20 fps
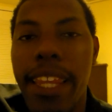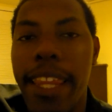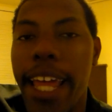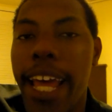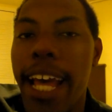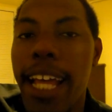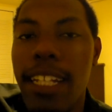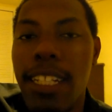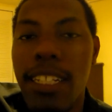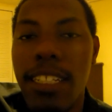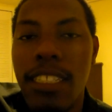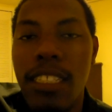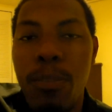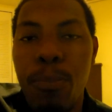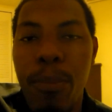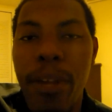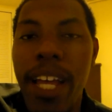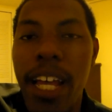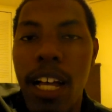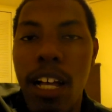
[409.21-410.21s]
That
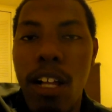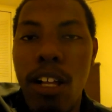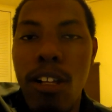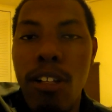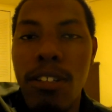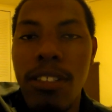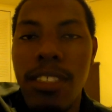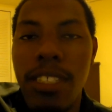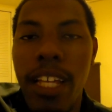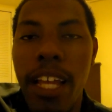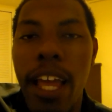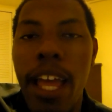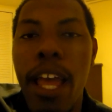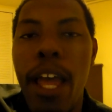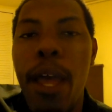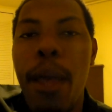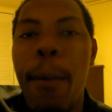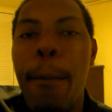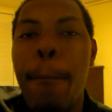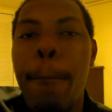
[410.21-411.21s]
spells
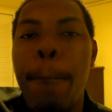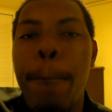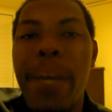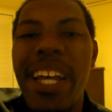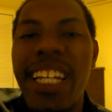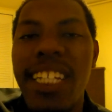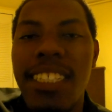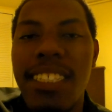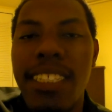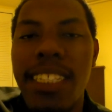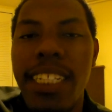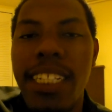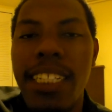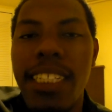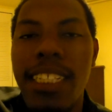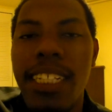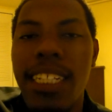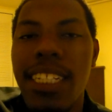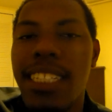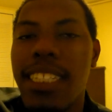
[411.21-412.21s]

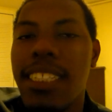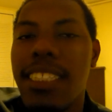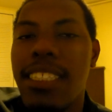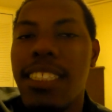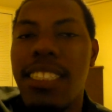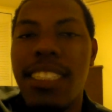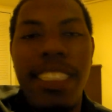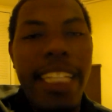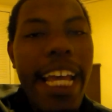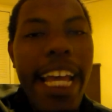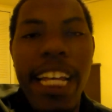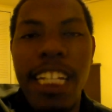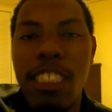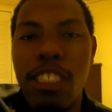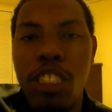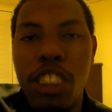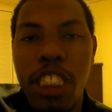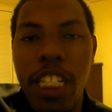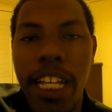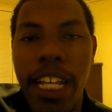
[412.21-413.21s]
Mason
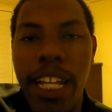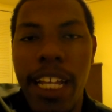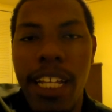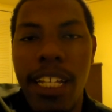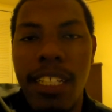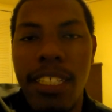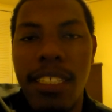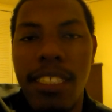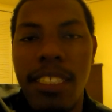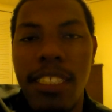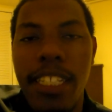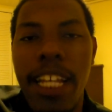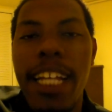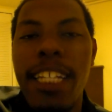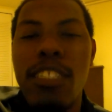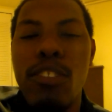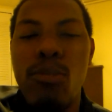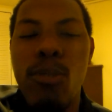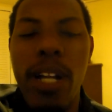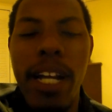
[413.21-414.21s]
Sanchez.
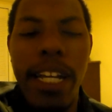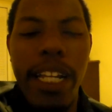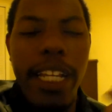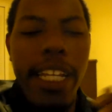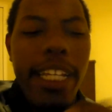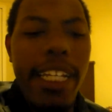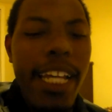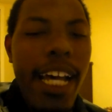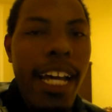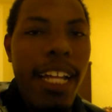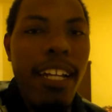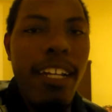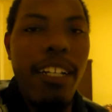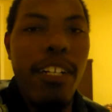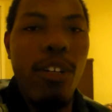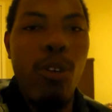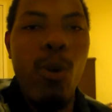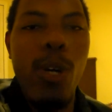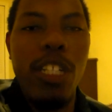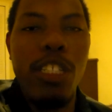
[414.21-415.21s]
That's right, he got our
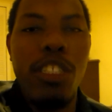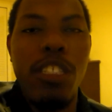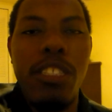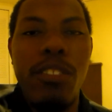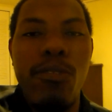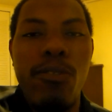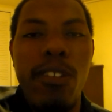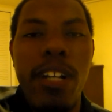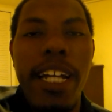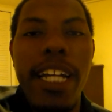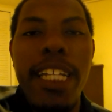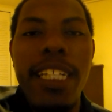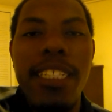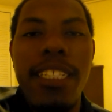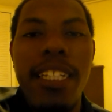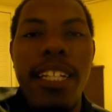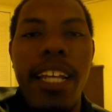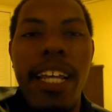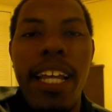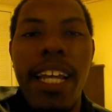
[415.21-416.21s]
question
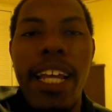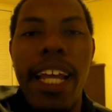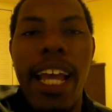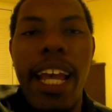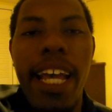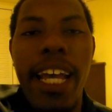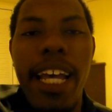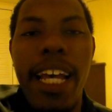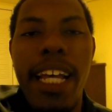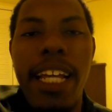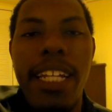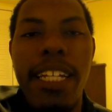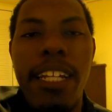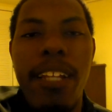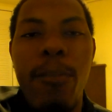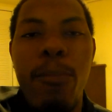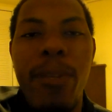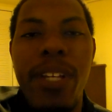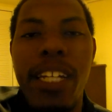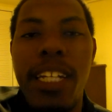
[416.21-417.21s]
right.
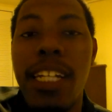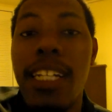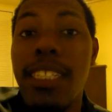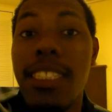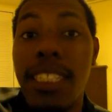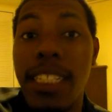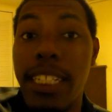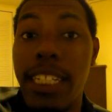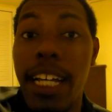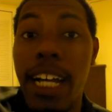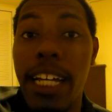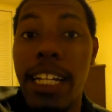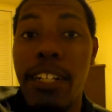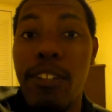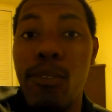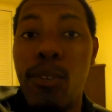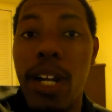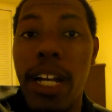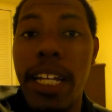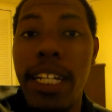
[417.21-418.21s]
And because he got
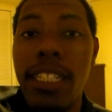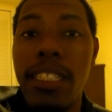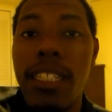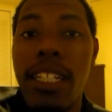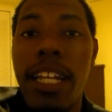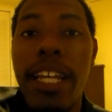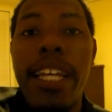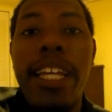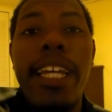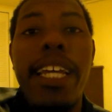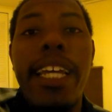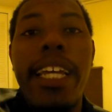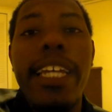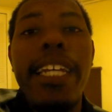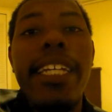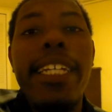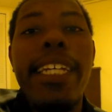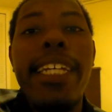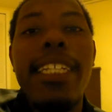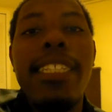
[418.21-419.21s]
it right,
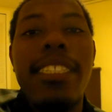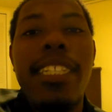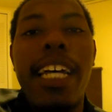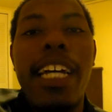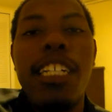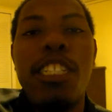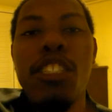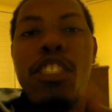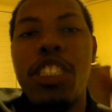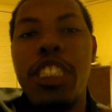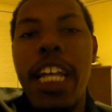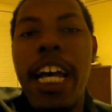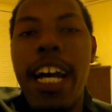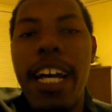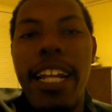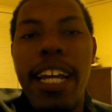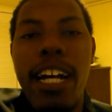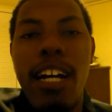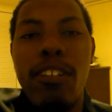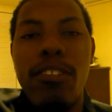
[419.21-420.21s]
he gets a
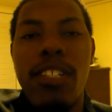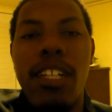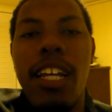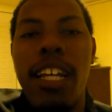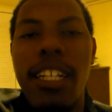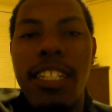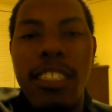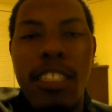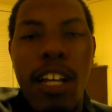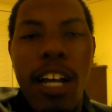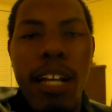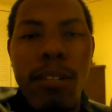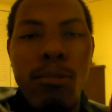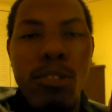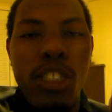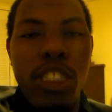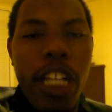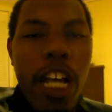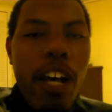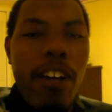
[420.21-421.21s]
shout out. So I'm
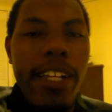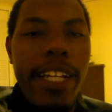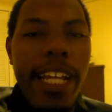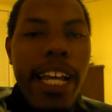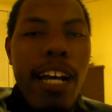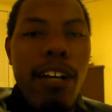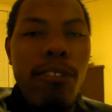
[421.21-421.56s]
shouting